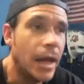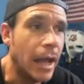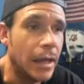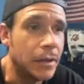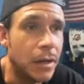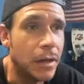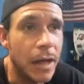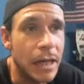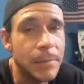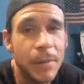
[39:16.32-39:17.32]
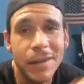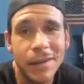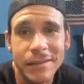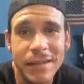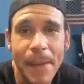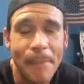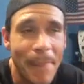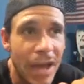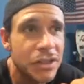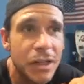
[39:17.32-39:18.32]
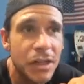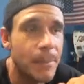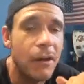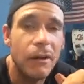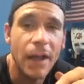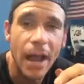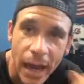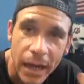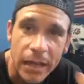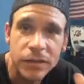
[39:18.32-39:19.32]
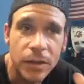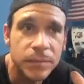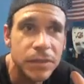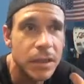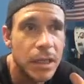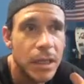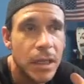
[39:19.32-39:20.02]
And anybody that's that passionate about any subject,